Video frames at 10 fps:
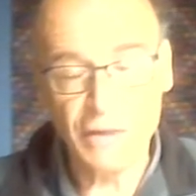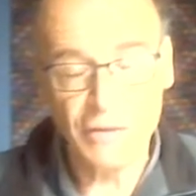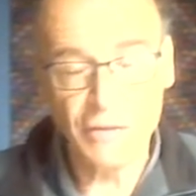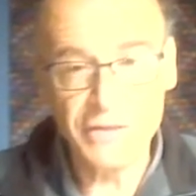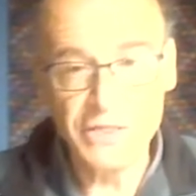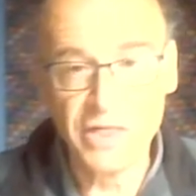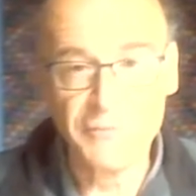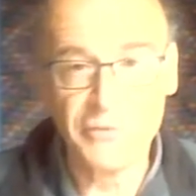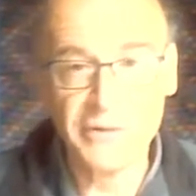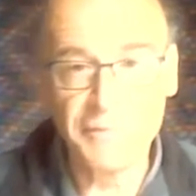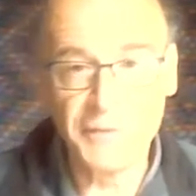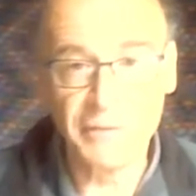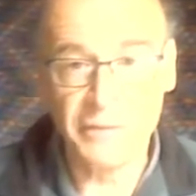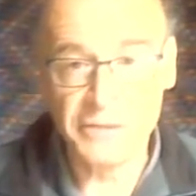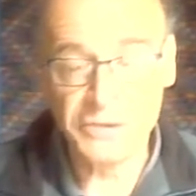These liberal
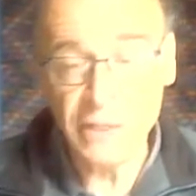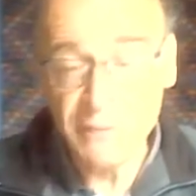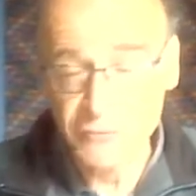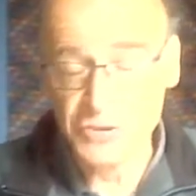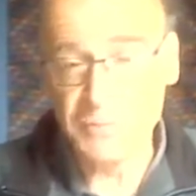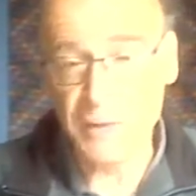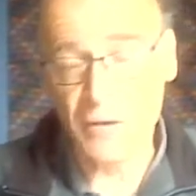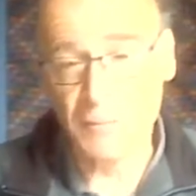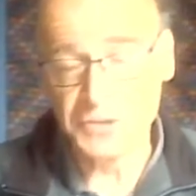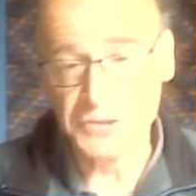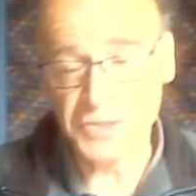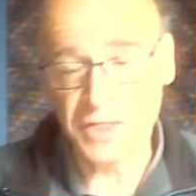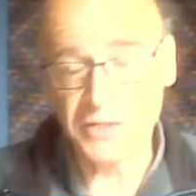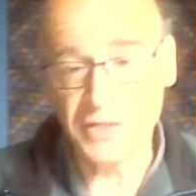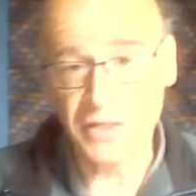imperialists, influenced by Hobson's idea,